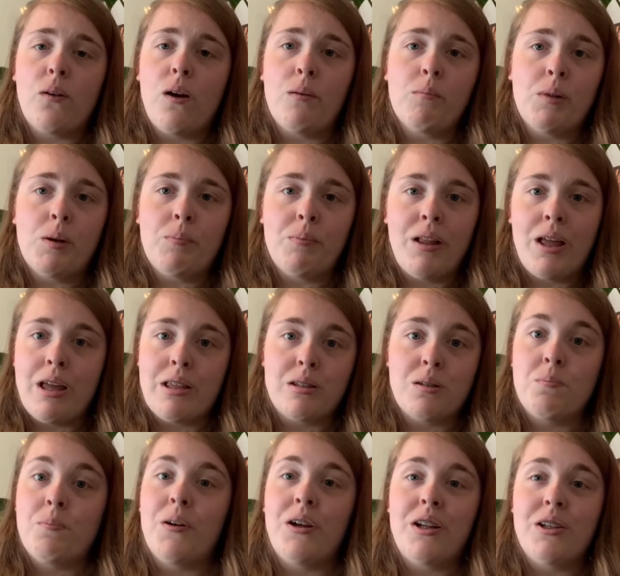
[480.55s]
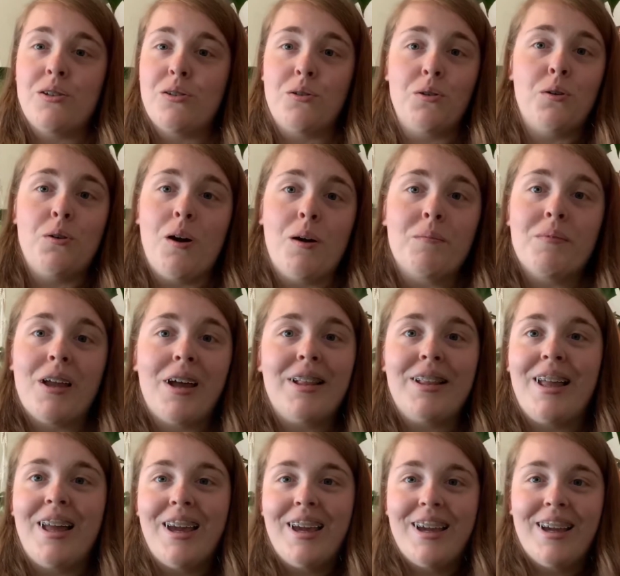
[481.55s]
all my plants, but it's true, I'm not
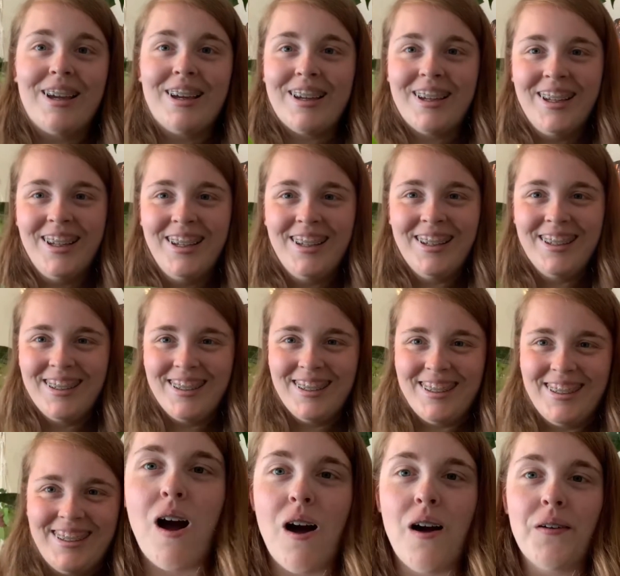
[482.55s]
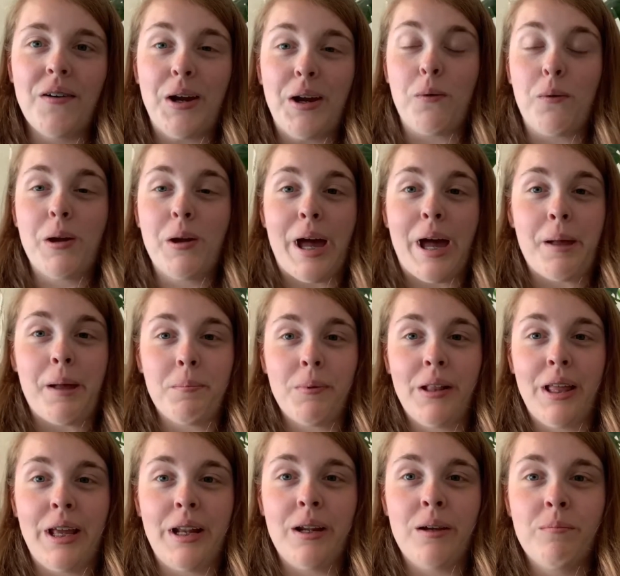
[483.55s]
lying. All right, we got
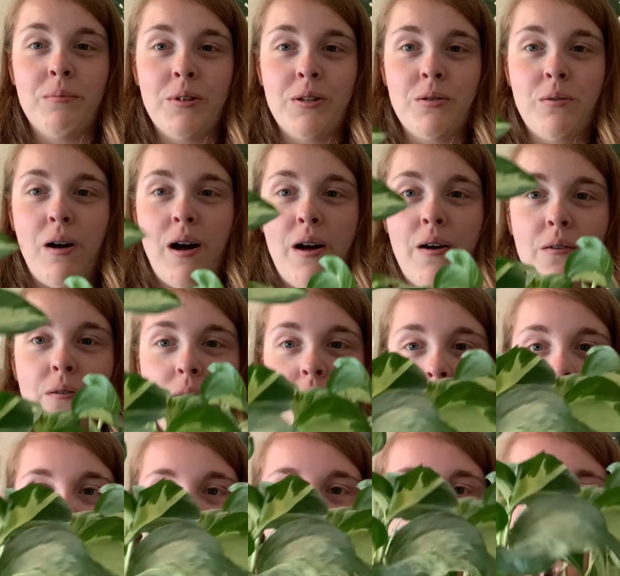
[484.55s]
plant number 12,